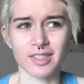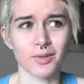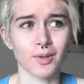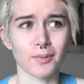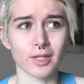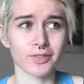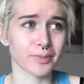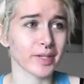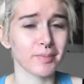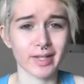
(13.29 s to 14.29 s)
What works for
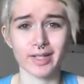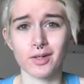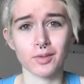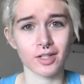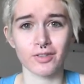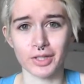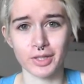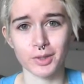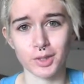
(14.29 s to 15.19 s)
me might not work for you.